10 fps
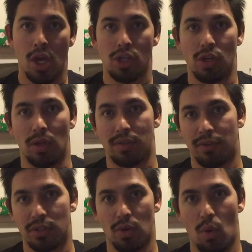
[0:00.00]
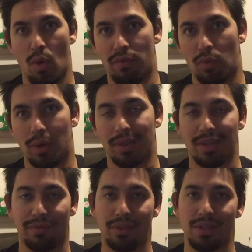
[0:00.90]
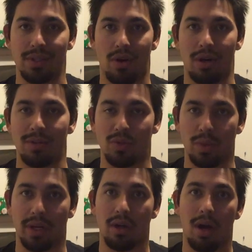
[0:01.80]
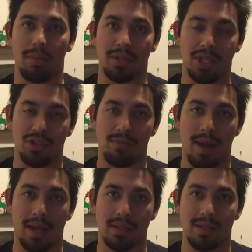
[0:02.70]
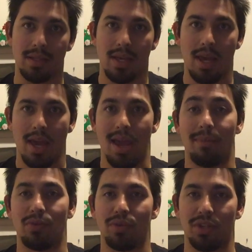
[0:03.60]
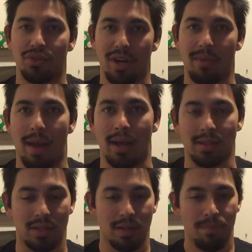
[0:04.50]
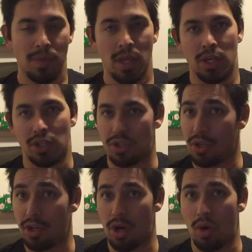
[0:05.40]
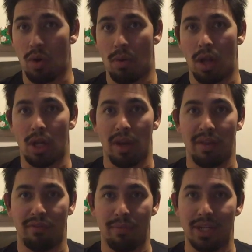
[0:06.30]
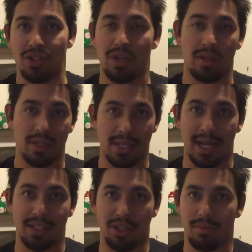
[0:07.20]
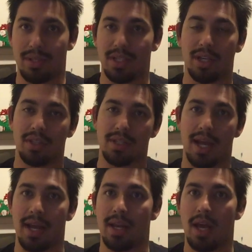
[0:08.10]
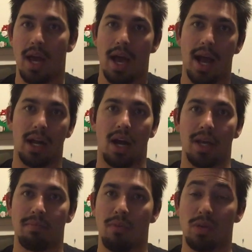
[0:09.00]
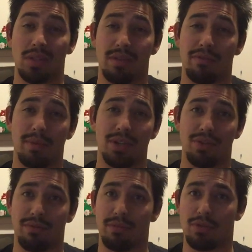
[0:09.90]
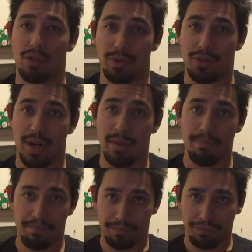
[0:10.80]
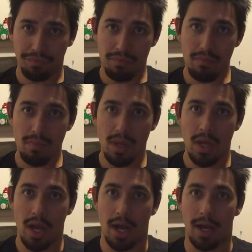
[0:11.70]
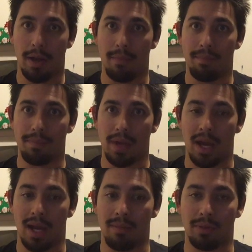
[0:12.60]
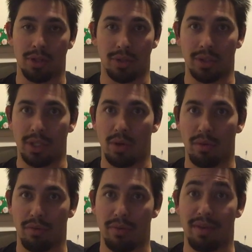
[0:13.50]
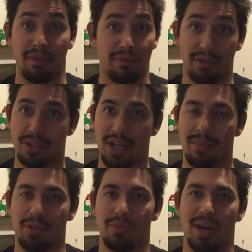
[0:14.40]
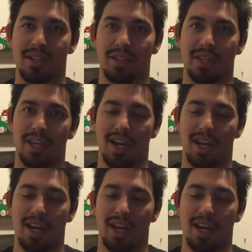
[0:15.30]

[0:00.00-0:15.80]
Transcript: So let's first go over what the differences are between a competition max and between your training max. Just so you know, a lot of the information in the slides you're going to be seeing on the side, I got most of the information from Super Training. I'm currently going through that for the first time, surprisingly,